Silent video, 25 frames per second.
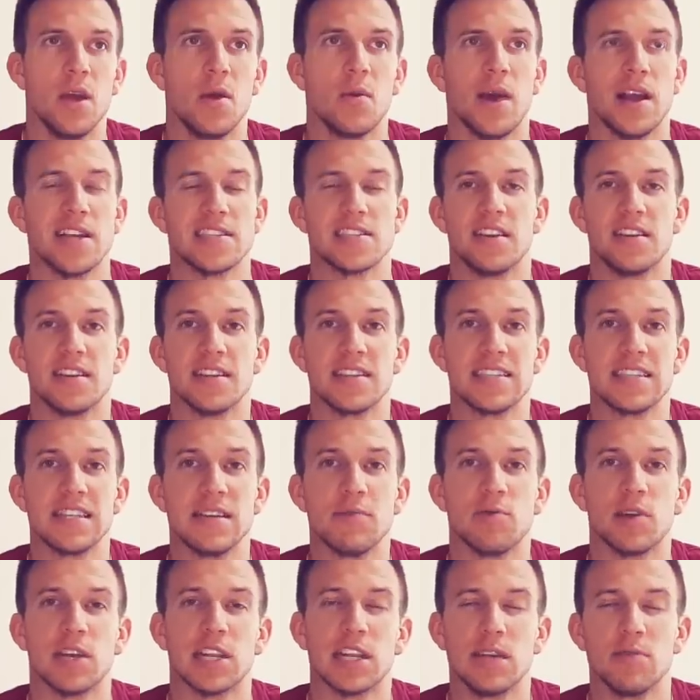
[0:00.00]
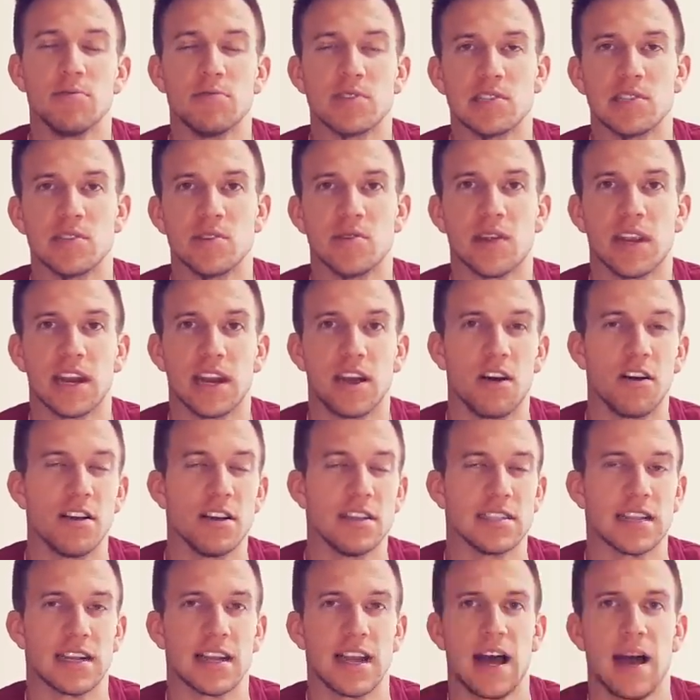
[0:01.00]
When I started to see what he was doing and all
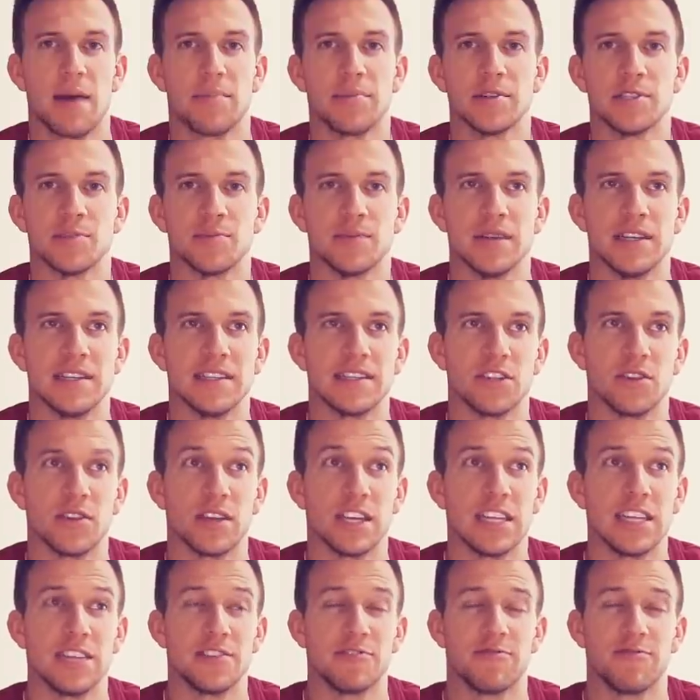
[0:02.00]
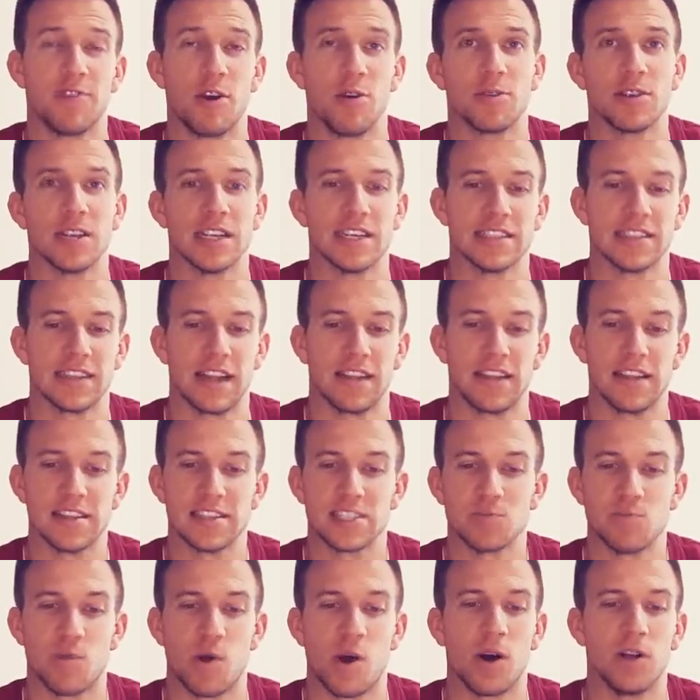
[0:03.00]
his accomplishments, you know, he's focused on the
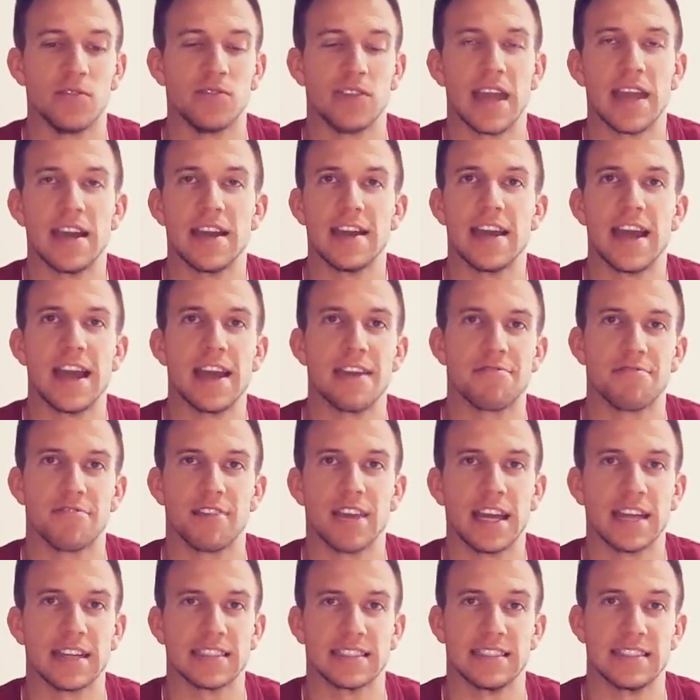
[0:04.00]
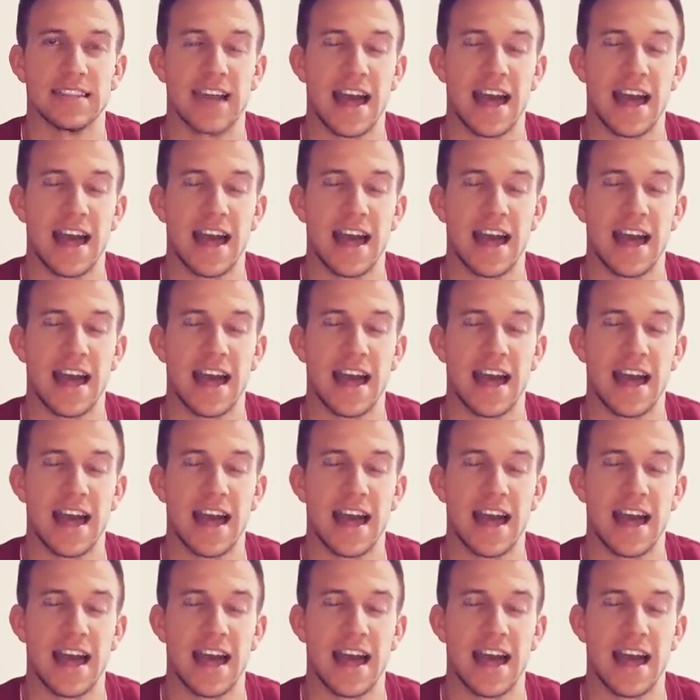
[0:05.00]
small day-to-day things and